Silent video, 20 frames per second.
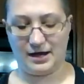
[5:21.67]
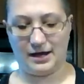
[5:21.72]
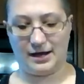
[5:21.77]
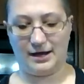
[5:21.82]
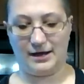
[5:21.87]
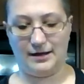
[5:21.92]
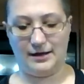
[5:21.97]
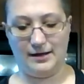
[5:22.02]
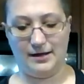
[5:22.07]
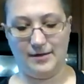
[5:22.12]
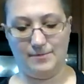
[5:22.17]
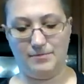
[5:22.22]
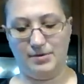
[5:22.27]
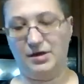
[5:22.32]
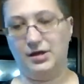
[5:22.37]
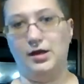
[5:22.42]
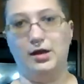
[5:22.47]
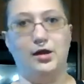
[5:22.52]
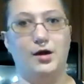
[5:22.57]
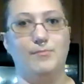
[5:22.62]
I am
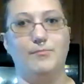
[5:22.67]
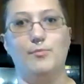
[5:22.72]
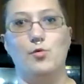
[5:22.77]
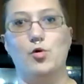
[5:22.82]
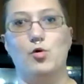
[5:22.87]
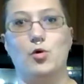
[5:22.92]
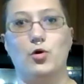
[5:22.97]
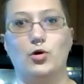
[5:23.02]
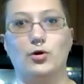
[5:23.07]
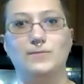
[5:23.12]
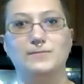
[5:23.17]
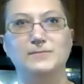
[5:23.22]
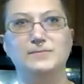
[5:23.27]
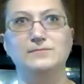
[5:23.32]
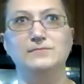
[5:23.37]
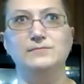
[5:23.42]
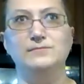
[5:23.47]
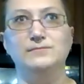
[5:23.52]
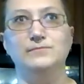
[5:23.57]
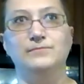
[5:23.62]
picking up more
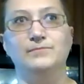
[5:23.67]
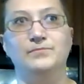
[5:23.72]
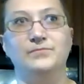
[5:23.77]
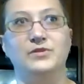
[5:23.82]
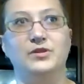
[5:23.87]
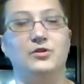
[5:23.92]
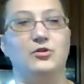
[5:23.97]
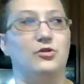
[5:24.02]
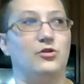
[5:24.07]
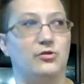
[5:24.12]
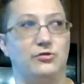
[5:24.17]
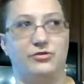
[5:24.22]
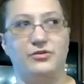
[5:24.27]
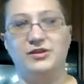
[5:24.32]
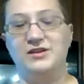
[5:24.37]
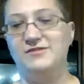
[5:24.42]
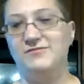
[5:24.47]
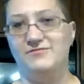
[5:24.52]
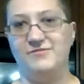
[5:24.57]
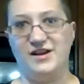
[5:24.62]

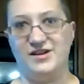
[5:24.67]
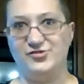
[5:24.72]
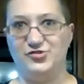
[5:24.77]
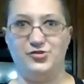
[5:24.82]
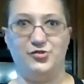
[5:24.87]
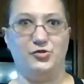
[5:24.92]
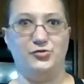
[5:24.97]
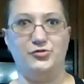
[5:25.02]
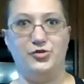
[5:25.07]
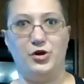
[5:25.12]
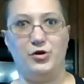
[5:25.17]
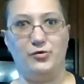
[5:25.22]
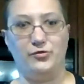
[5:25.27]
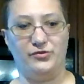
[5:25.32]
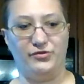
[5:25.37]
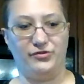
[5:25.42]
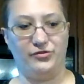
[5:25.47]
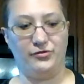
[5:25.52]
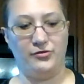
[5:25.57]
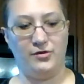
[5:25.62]
earthy vegetal
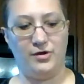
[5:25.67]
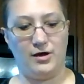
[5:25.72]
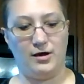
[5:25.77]
notes.